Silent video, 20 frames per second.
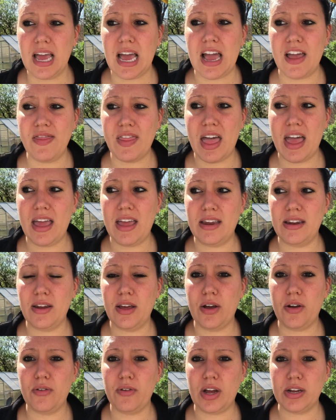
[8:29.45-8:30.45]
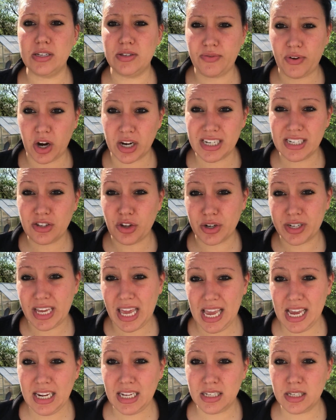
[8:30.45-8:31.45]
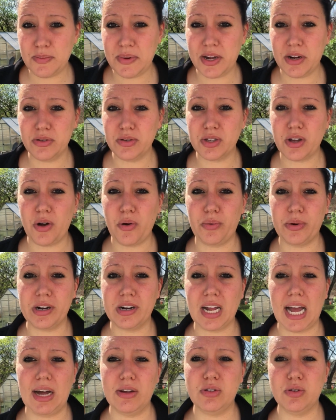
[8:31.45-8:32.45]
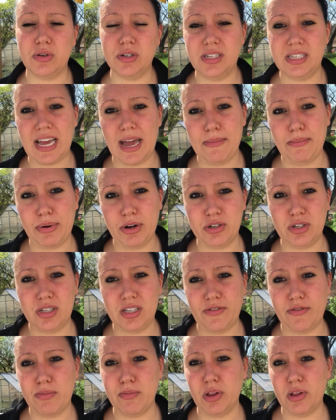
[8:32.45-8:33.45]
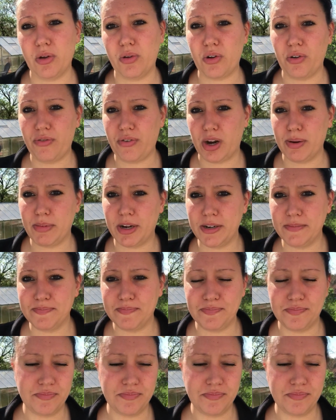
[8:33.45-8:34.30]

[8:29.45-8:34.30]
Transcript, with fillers: And then as far as our canning tomatoes go, we're gonna outsource that and purchase it from a local farmer.